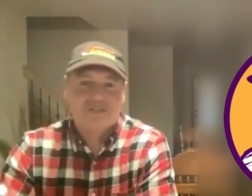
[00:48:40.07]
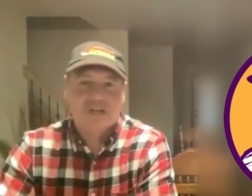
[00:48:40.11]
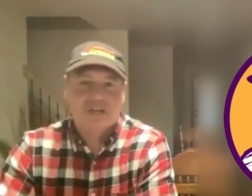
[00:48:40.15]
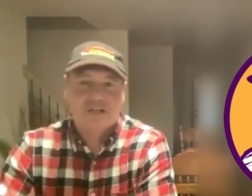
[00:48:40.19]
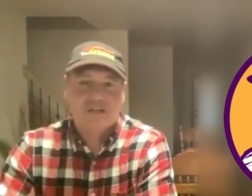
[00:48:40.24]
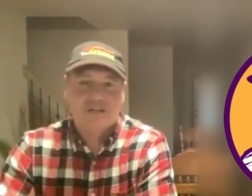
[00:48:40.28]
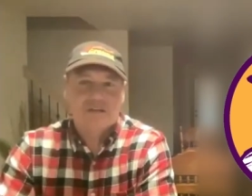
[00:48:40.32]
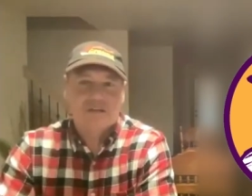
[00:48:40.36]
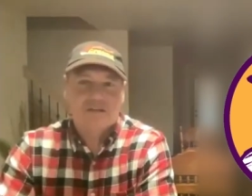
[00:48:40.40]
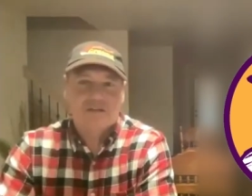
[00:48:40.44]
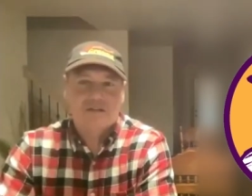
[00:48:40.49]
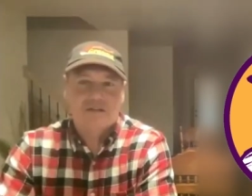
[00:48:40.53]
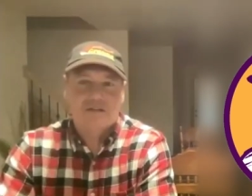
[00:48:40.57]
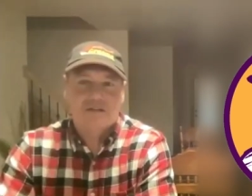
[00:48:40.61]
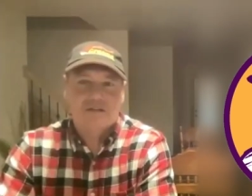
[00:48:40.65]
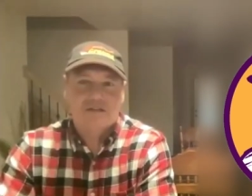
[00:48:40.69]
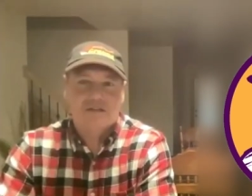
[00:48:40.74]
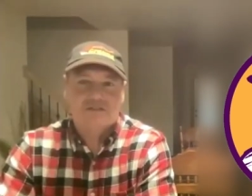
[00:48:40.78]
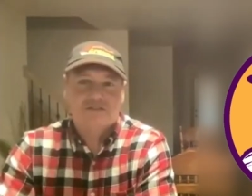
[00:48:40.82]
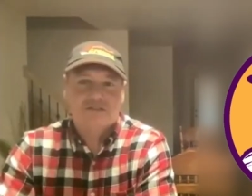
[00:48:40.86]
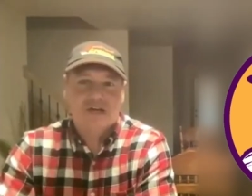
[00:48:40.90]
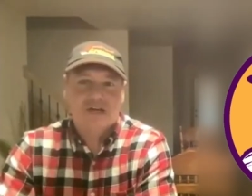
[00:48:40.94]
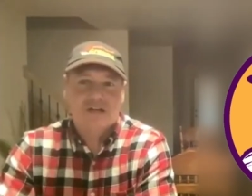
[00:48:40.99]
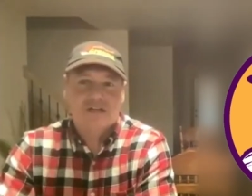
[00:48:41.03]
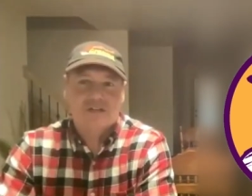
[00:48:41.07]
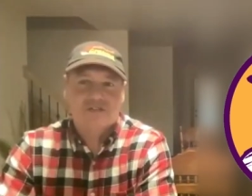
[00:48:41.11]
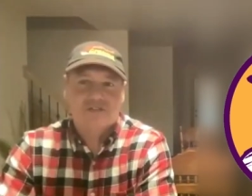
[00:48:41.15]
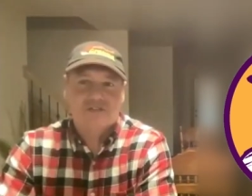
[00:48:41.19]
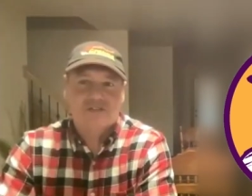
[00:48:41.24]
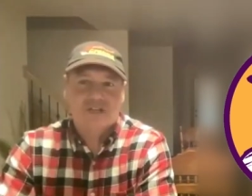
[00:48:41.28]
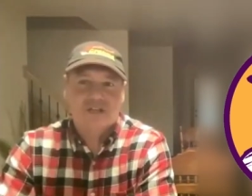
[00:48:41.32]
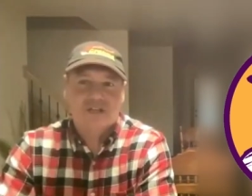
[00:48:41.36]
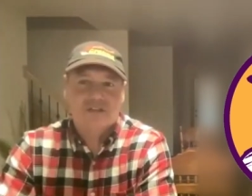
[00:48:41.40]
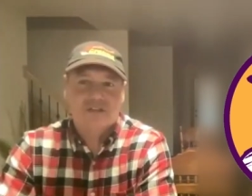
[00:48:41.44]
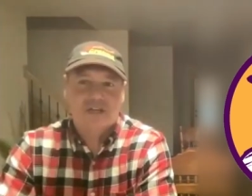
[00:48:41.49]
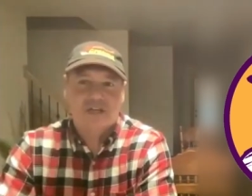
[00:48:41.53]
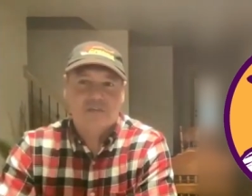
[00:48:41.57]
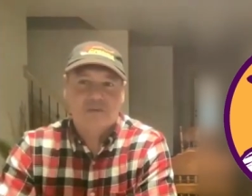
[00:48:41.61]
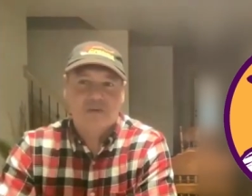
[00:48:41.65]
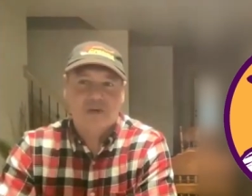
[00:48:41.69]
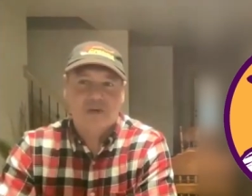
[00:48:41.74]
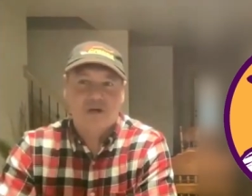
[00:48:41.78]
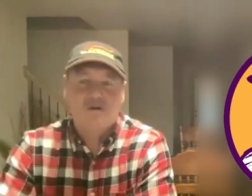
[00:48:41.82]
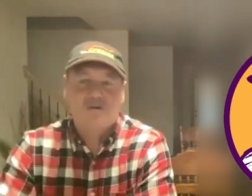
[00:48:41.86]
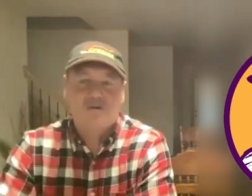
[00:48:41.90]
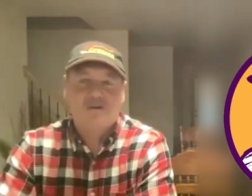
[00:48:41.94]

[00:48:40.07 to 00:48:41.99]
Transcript: a set thing,